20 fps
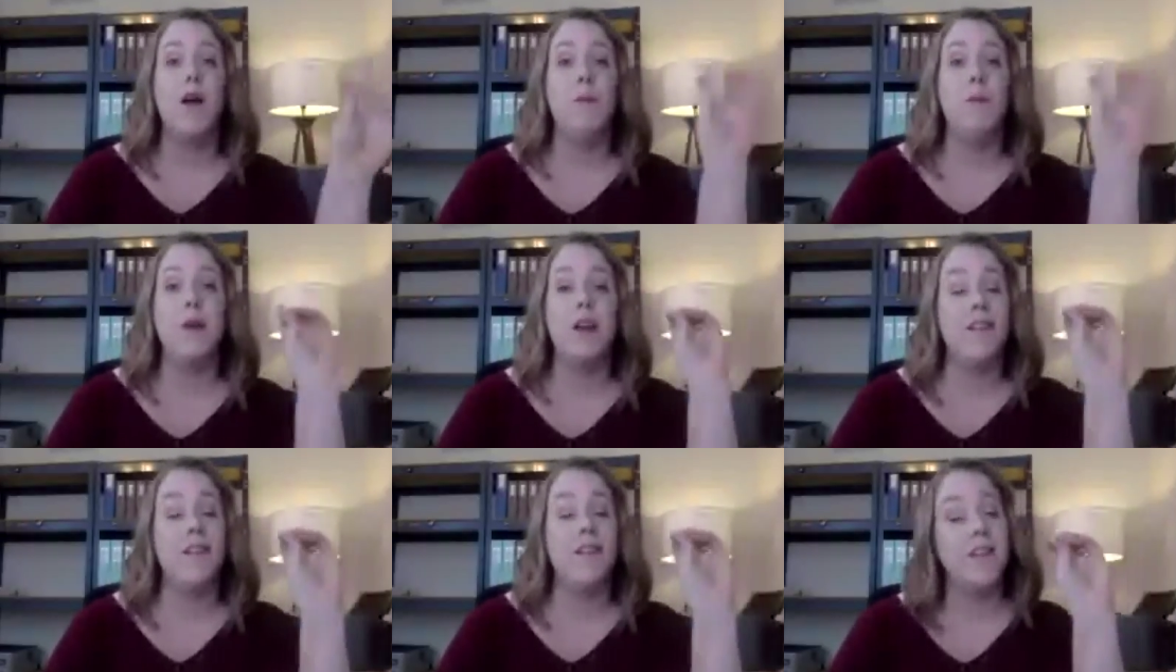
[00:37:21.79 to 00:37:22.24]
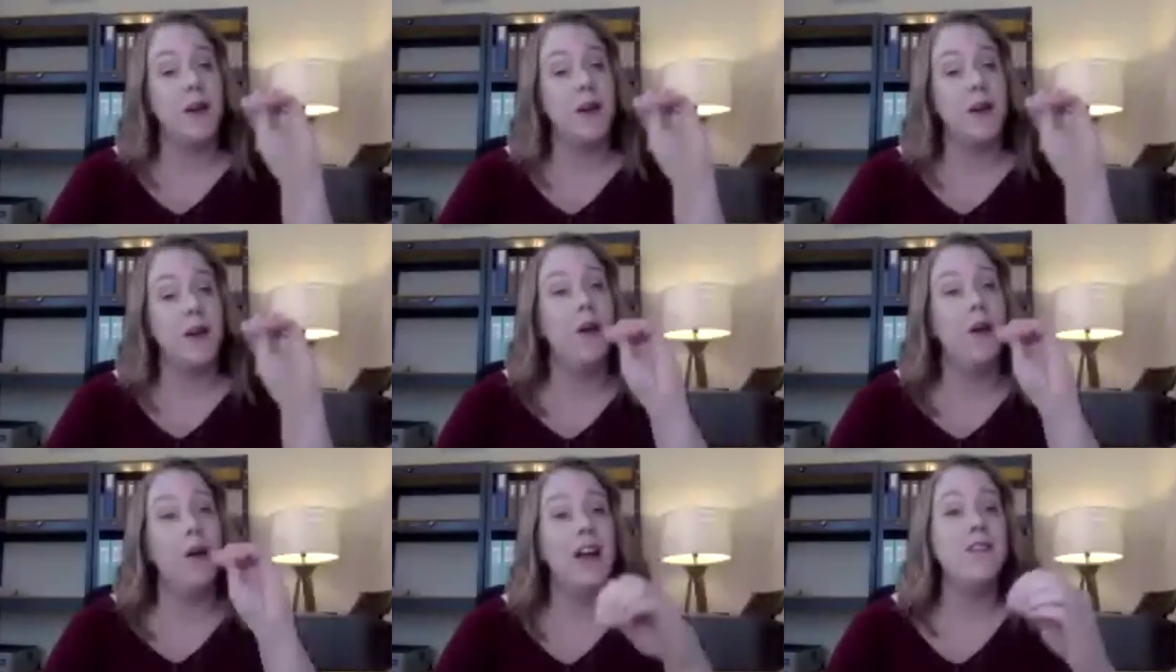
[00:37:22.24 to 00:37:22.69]
being very
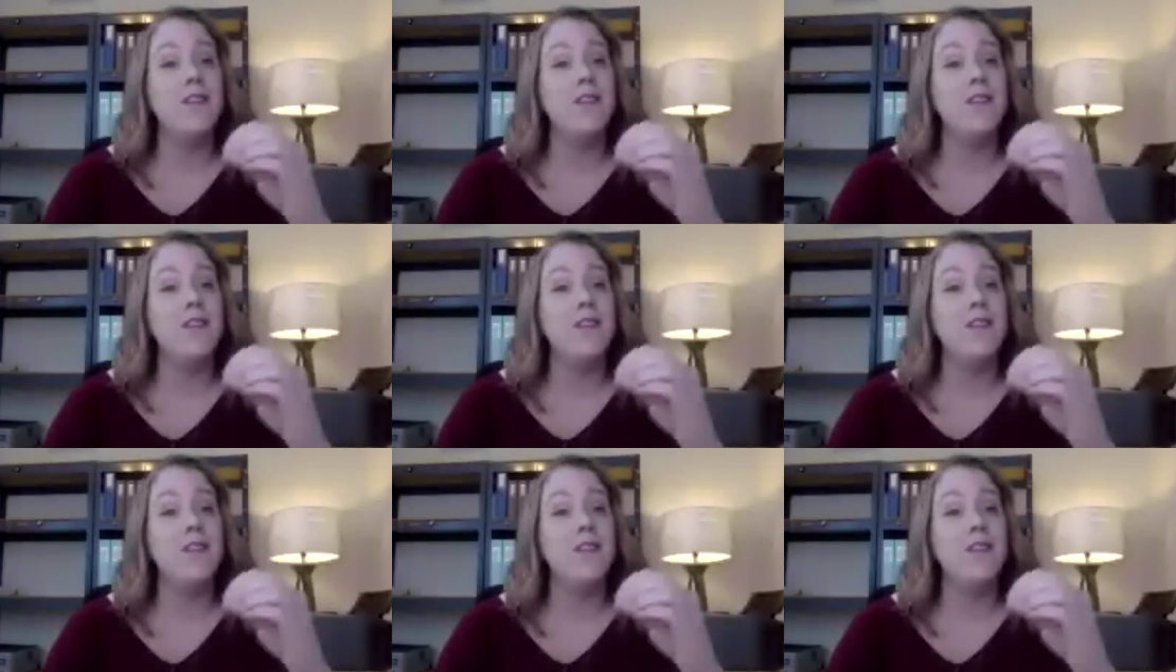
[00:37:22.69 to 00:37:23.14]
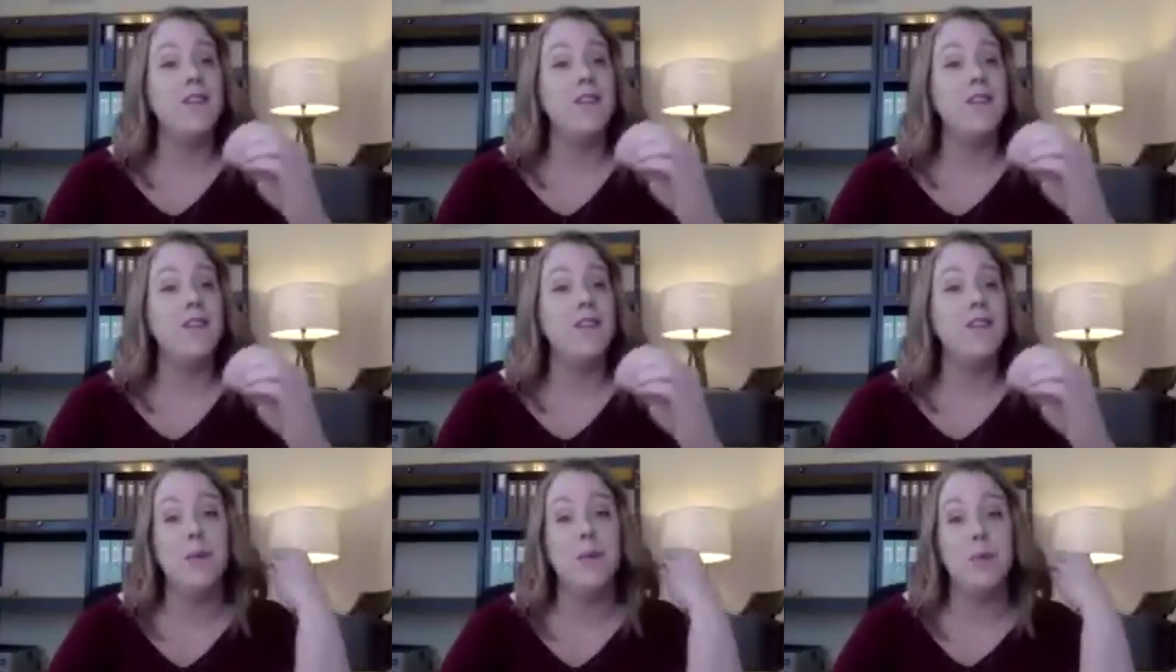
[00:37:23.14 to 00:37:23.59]
mindful about
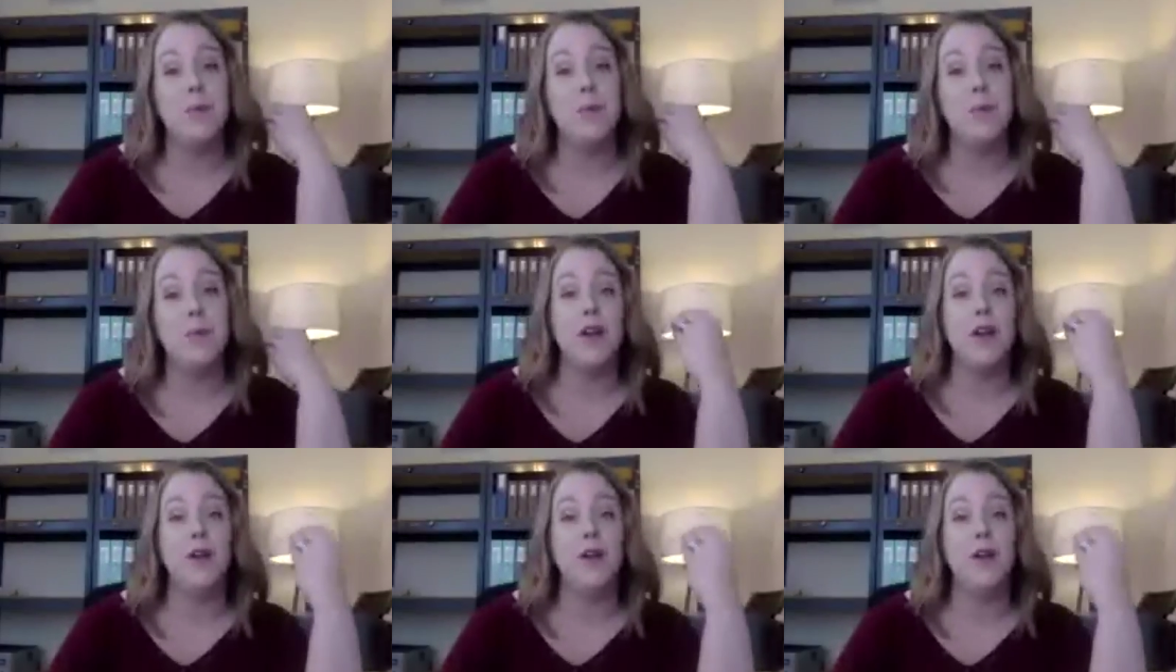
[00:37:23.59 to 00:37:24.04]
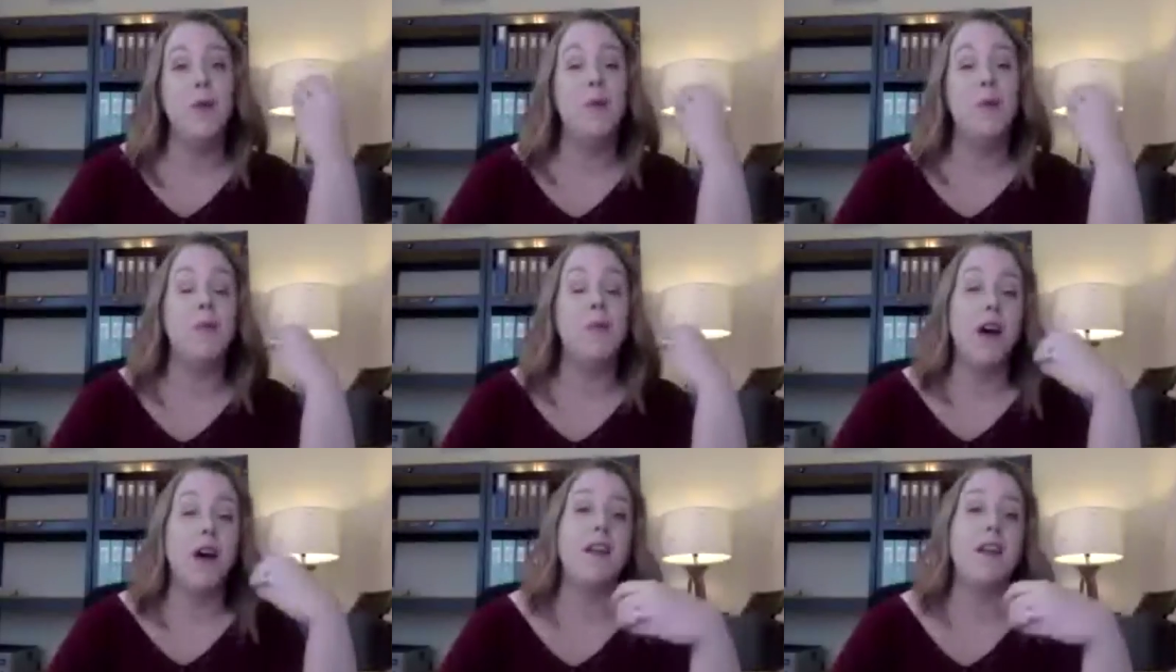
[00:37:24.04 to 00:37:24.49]
how you bring new
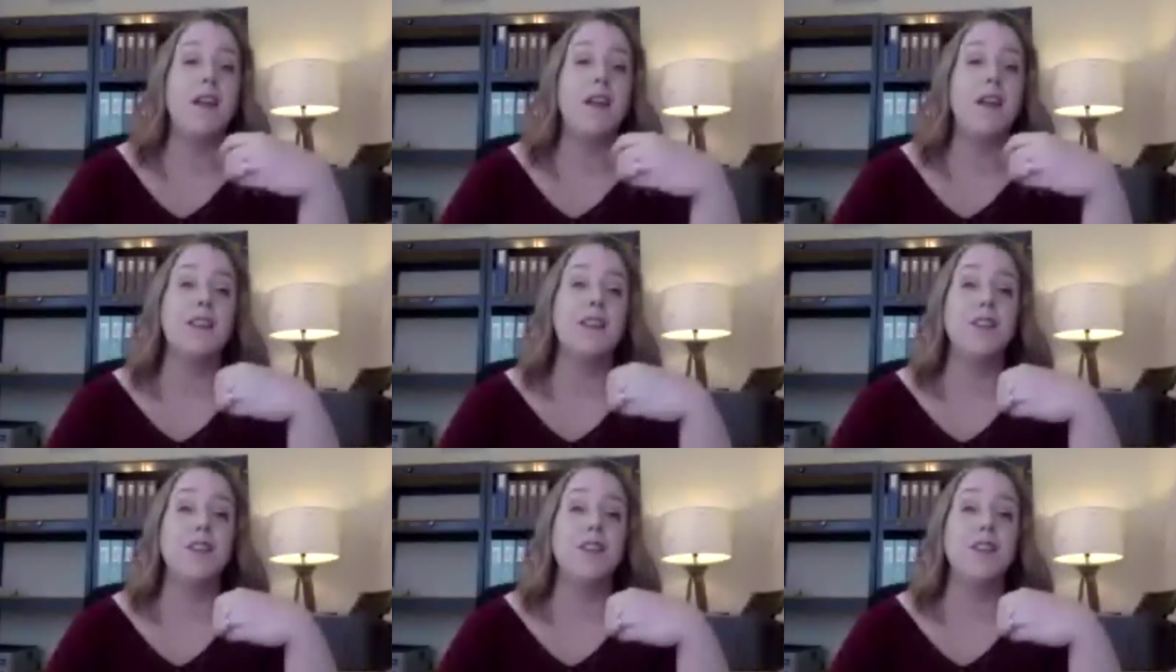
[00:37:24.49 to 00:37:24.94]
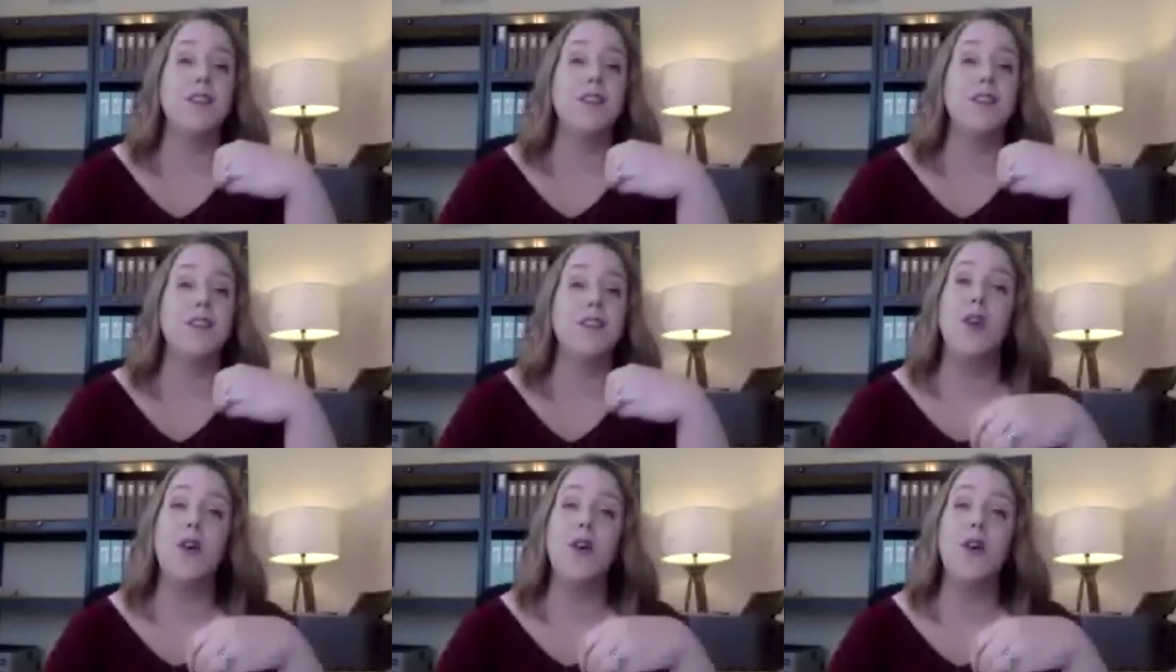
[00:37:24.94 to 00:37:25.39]
products into your
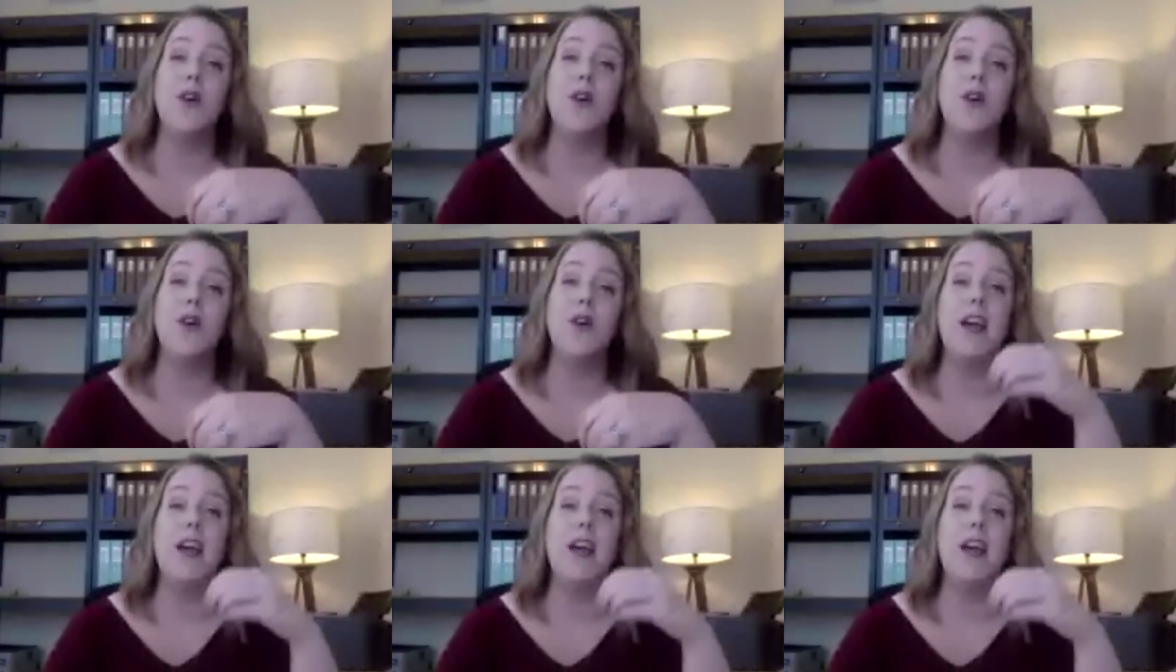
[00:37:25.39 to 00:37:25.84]
home